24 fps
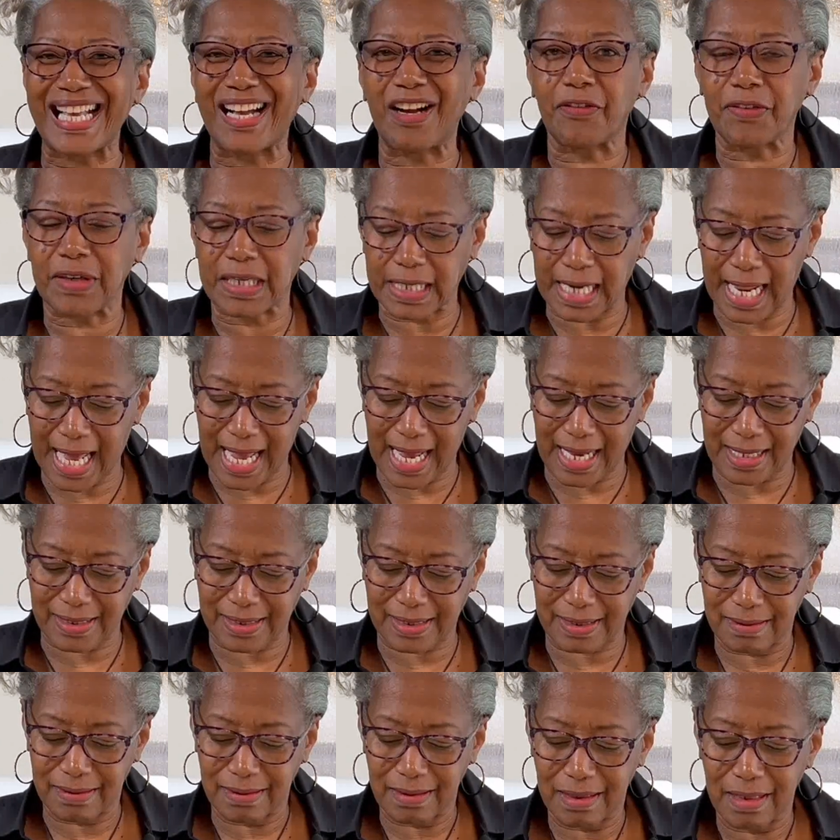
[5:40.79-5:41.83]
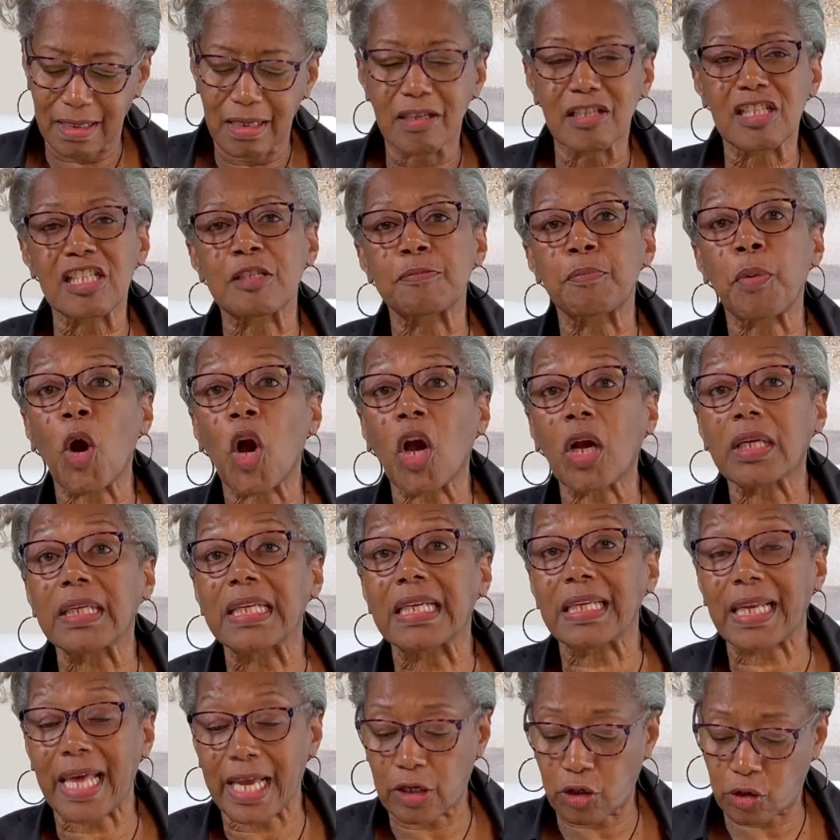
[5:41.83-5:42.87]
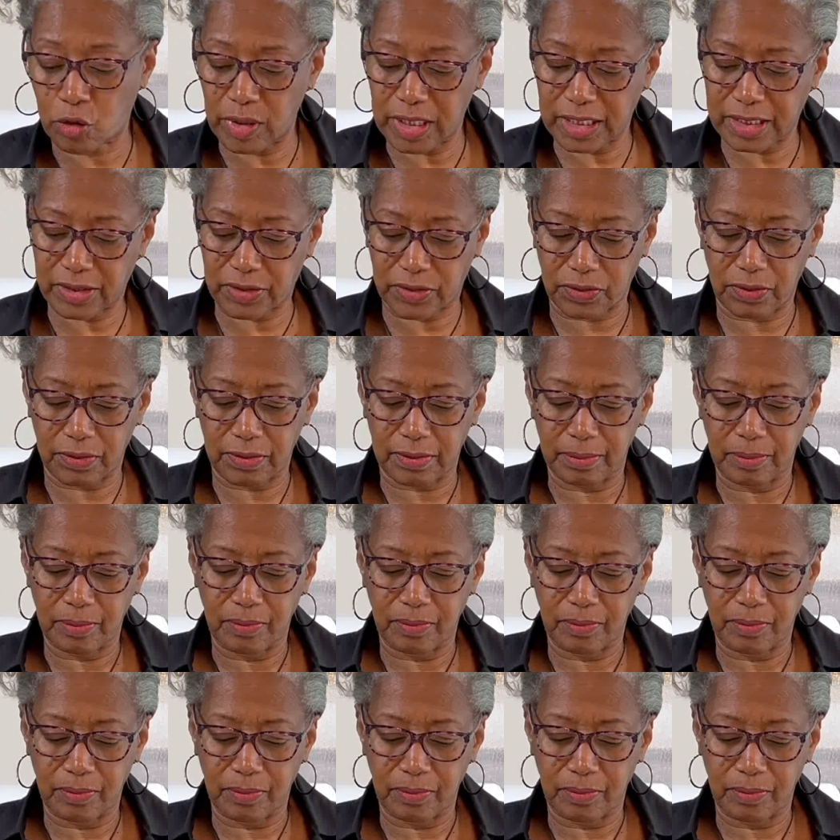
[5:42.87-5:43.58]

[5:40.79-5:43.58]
of glass, sparkling like crystal.